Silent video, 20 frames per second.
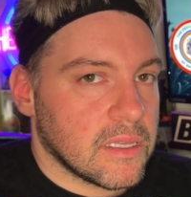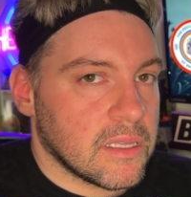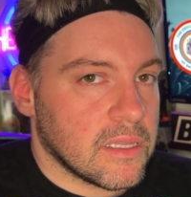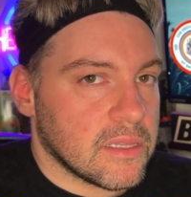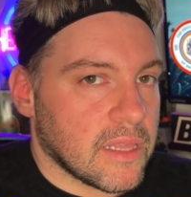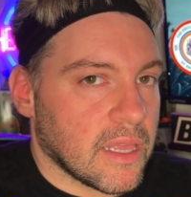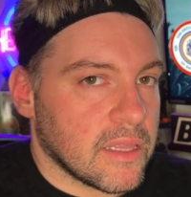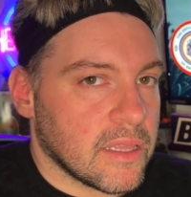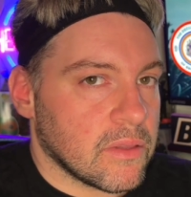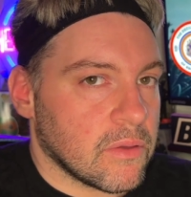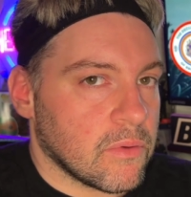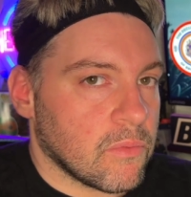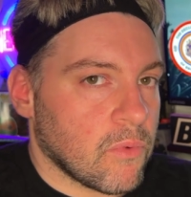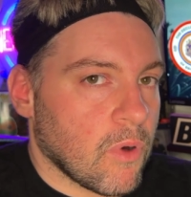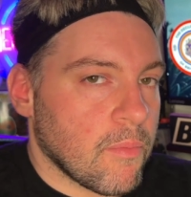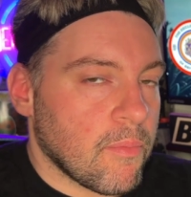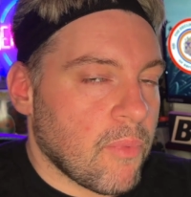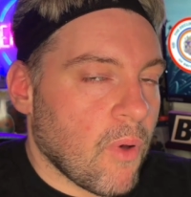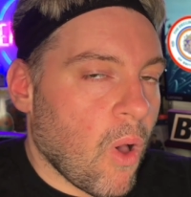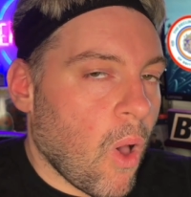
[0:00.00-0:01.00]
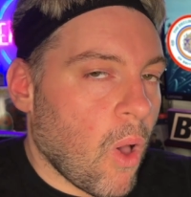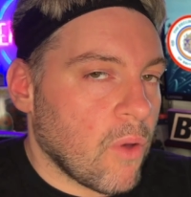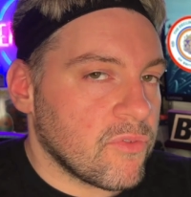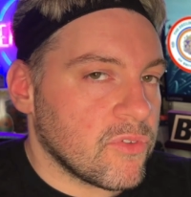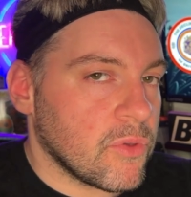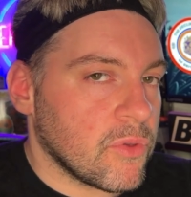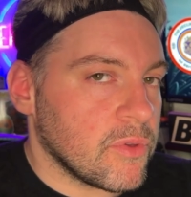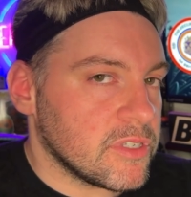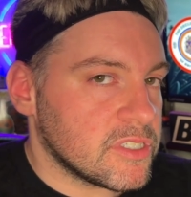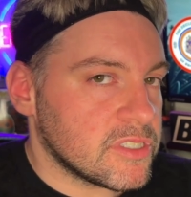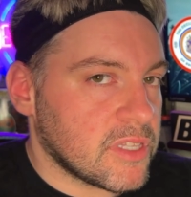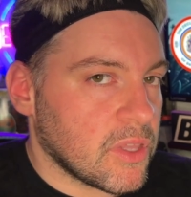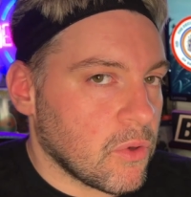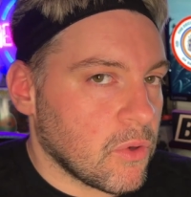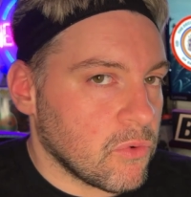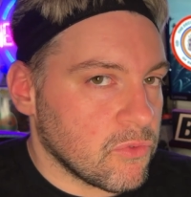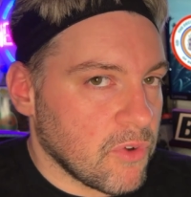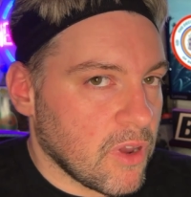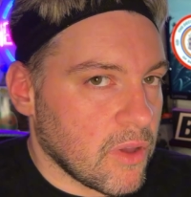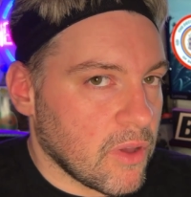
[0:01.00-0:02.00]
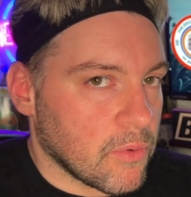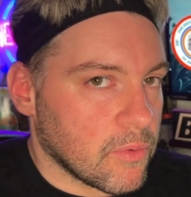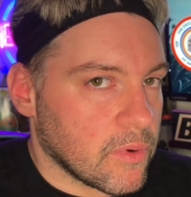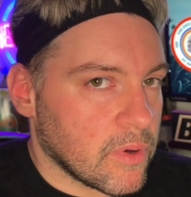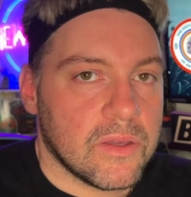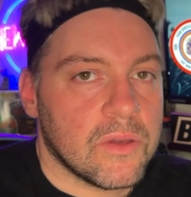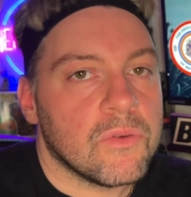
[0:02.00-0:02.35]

then what part of you is still real?